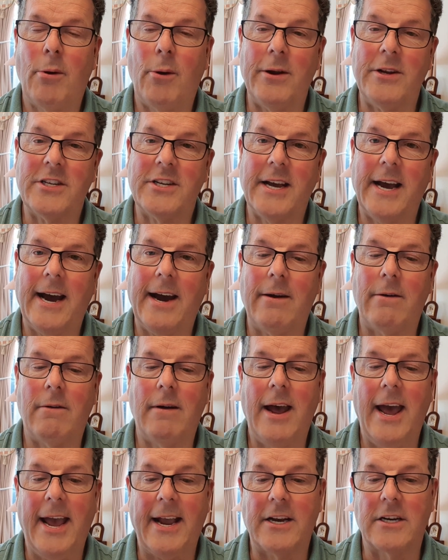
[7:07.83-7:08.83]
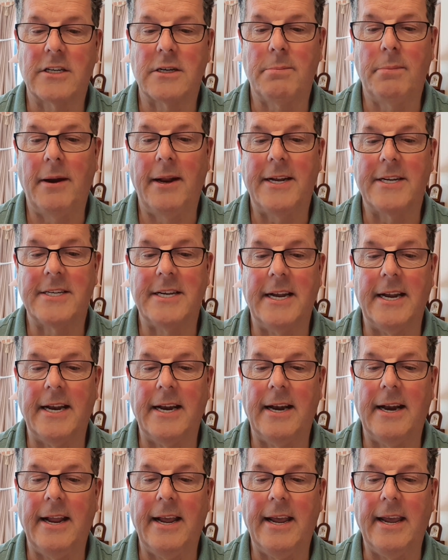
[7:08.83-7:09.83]
it out
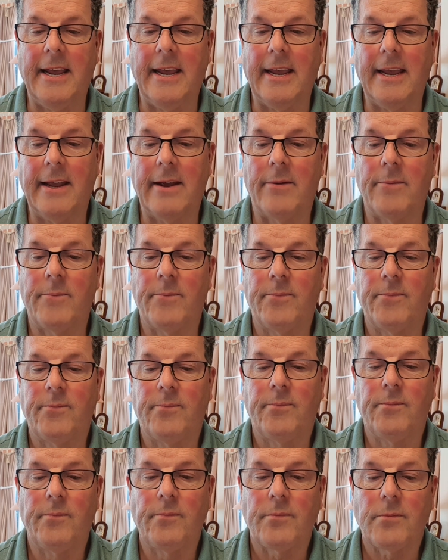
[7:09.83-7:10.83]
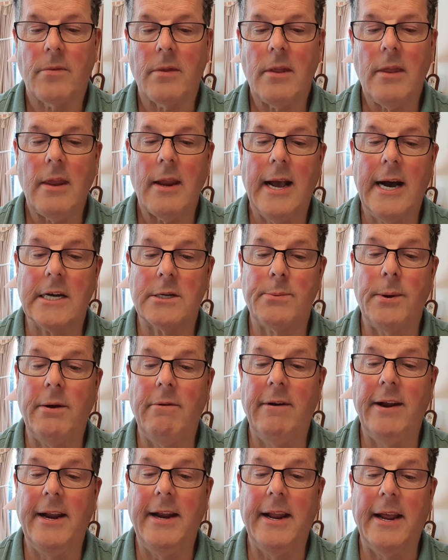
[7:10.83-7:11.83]
explicitly, as we
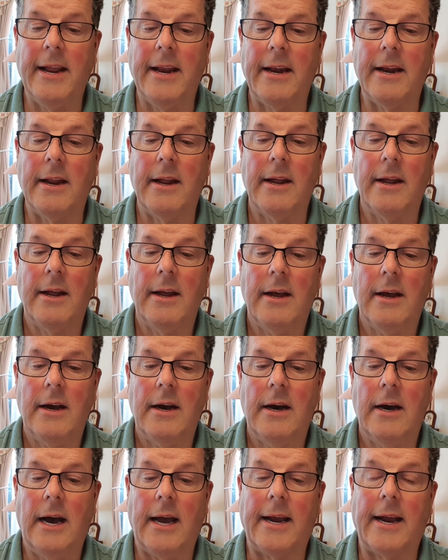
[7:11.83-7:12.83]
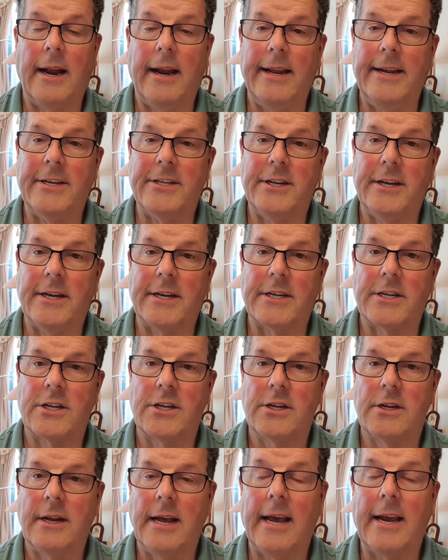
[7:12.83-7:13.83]
read in
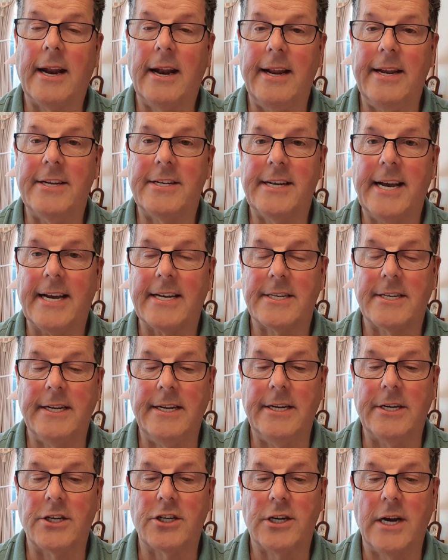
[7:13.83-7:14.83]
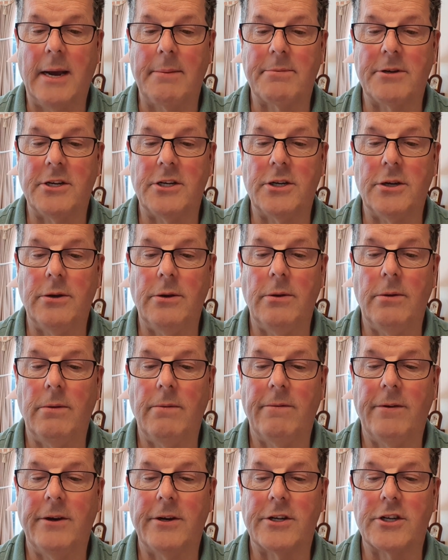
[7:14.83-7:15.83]
Ecclesiastes chapter 2,
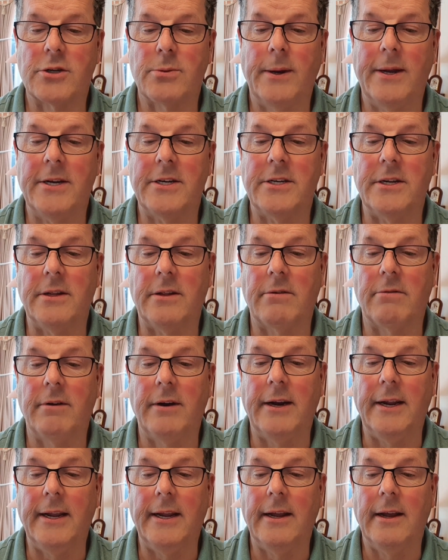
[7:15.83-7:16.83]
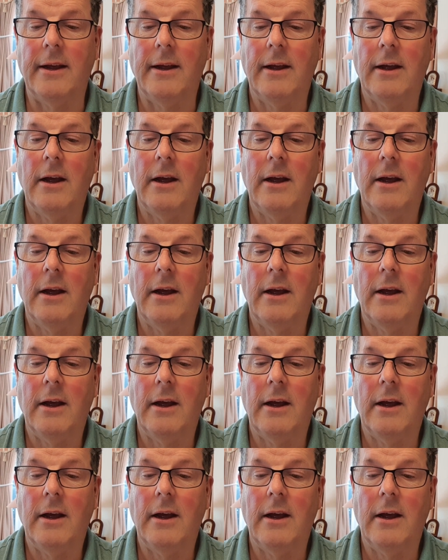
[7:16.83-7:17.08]
verse 23.